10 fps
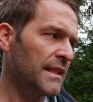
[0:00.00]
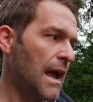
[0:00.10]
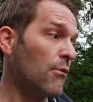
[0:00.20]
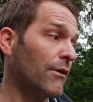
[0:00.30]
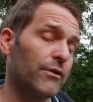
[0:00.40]

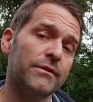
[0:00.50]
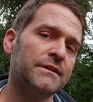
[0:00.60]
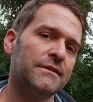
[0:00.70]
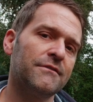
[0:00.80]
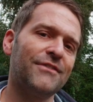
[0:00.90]
However,
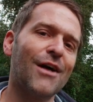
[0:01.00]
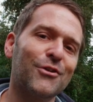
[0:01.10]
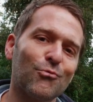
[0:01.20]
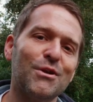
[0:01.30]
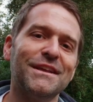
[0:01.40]

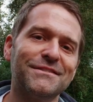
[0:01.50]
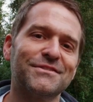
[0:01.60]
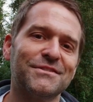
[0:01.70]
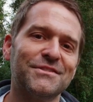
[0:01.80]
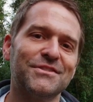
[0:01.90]
falconry
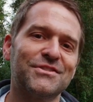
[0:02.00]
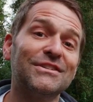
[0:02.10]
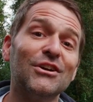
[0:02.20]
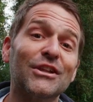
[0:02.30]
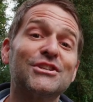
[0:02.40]
is
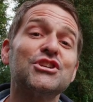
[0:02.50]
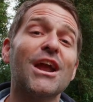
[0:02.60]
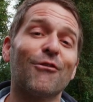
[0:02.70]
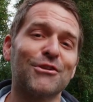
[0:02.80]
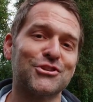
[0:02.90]
still a
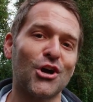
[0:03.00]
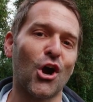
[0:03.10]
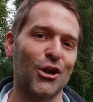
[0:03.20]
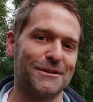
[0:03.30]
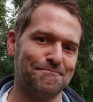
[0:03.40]
cherished
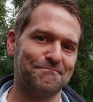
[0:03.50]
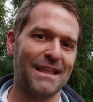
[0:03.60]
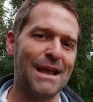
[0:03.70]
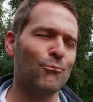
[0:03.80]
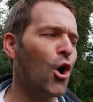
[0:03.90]
art
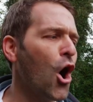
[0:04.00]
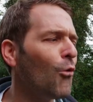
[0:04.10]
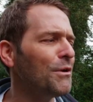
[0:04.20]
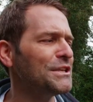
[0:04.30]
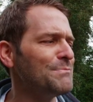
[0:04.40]
and will
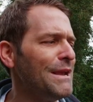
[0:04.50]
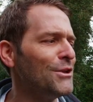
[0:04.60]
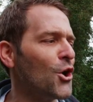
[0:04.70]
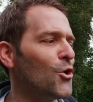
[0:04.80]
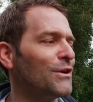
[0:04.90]
always be
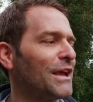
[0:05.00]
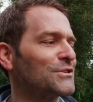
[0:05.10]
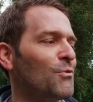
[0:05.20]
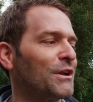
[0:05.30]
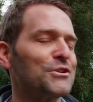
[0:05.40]
known
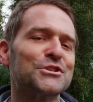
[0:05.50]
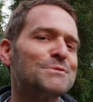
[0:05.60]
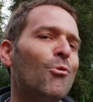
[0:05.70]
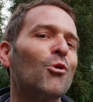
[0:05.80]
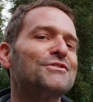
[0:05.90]
as one of the
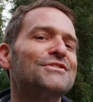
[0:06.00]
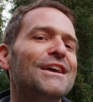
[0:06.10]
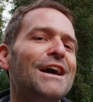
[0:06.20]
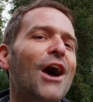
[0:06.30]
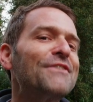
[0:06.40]
sports
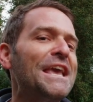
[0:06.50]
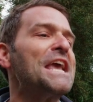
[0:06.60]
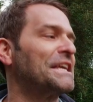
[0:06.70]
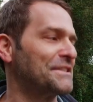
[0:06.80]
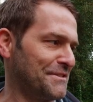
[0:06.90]
of
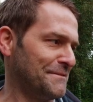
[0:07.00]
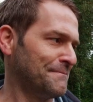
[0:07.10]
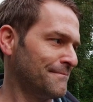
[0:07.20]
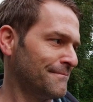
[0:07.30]
kings.